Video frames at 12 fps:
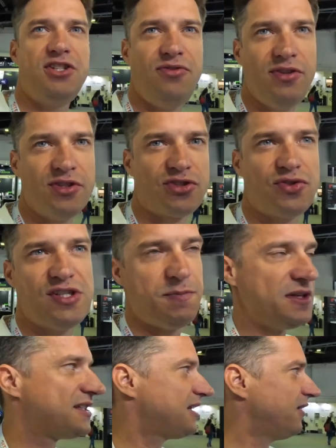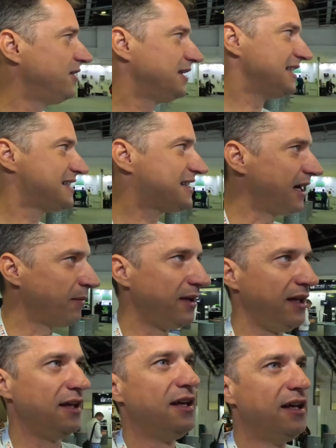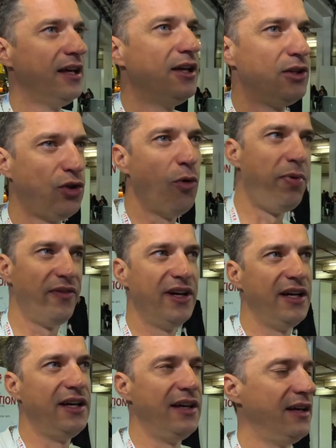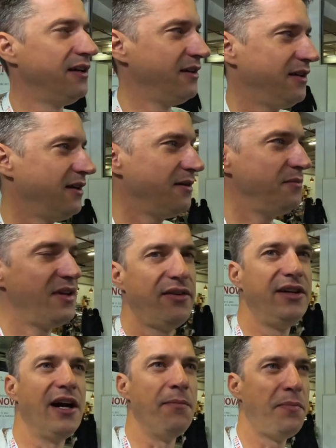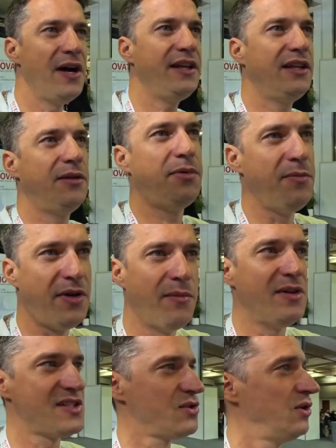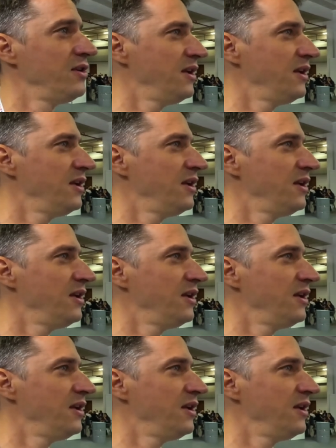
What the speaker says: it's obvious that the world's top companies like Amazon are represented here. That's their sort of cabin.